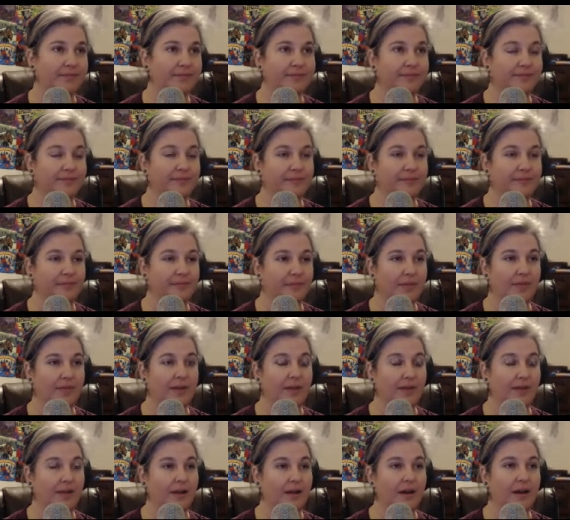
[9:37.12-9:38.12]

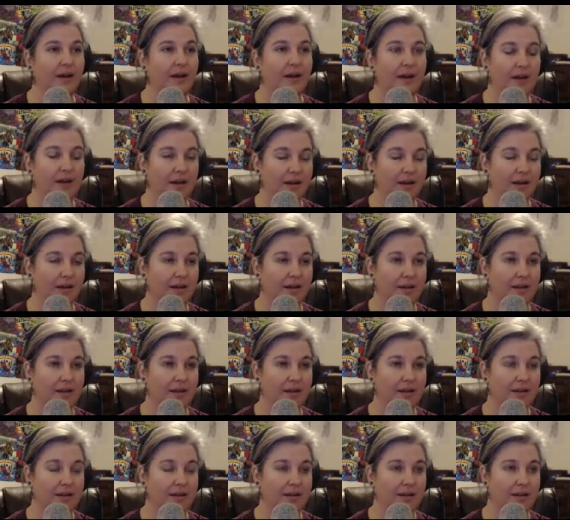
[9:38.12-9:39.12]

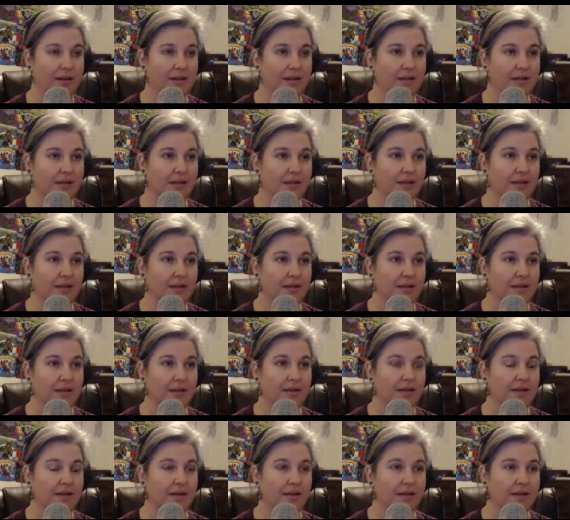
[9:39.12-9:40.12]

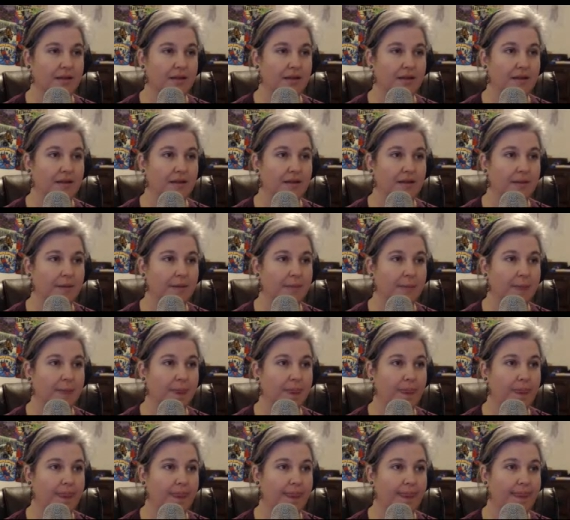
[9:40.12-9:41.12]

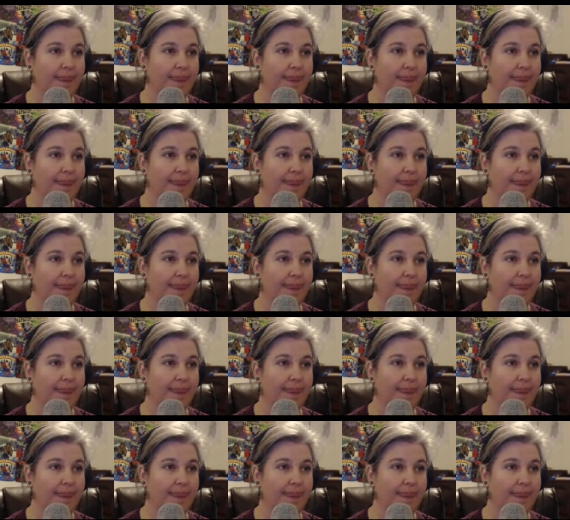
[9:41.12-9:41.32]
(silence)